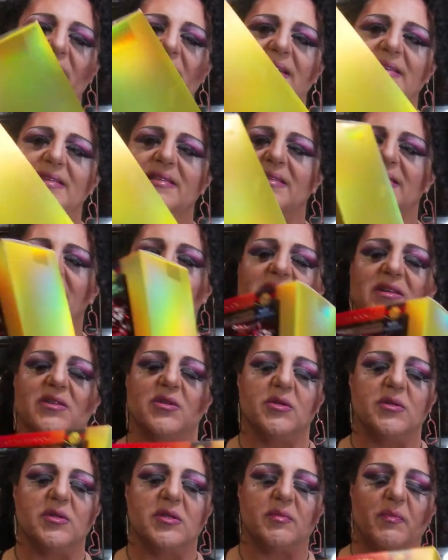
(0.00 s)
yes, they
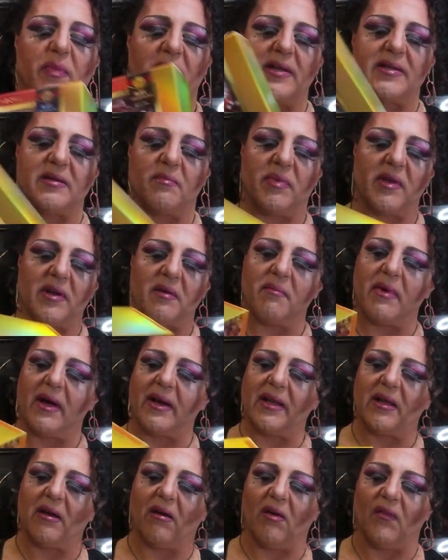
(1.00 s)
do spend a bit of
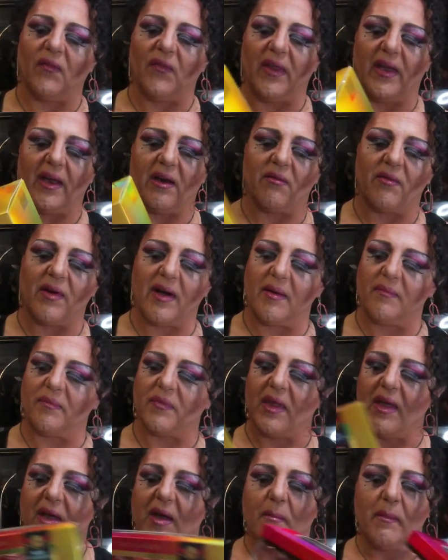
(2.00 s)
money on their
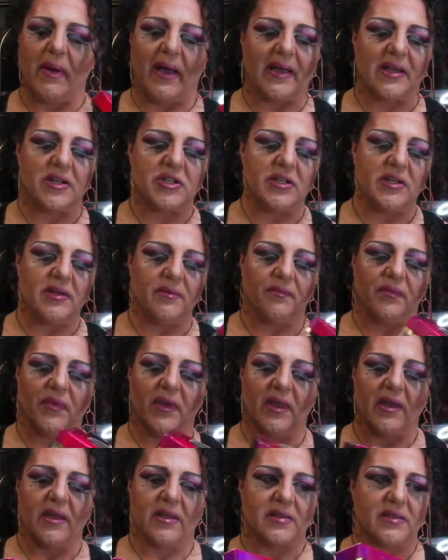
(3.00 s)
packaging.
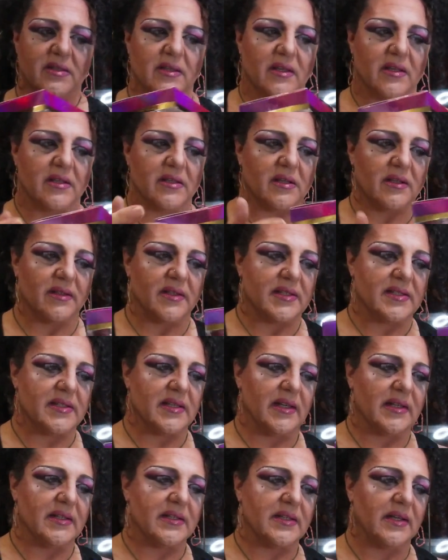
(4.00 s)
So you can got the
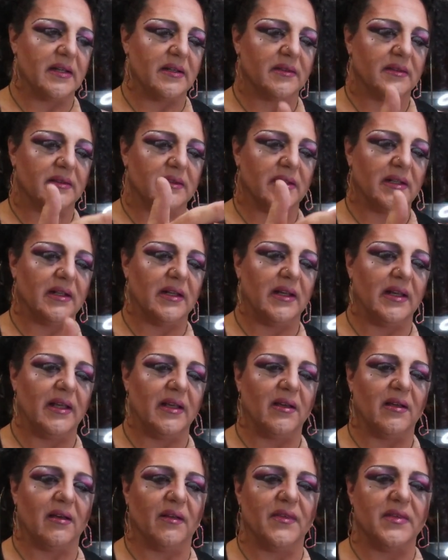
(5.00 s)
cylinder
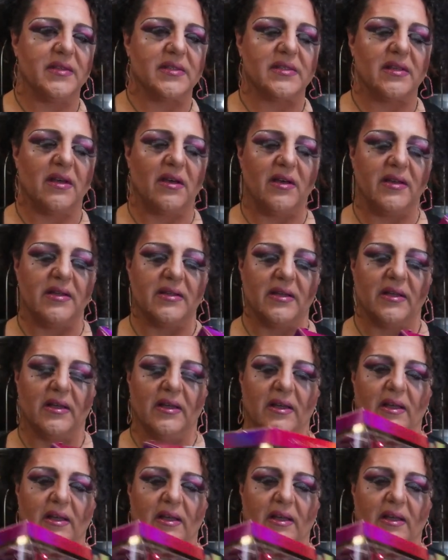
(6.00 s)
clear on this side.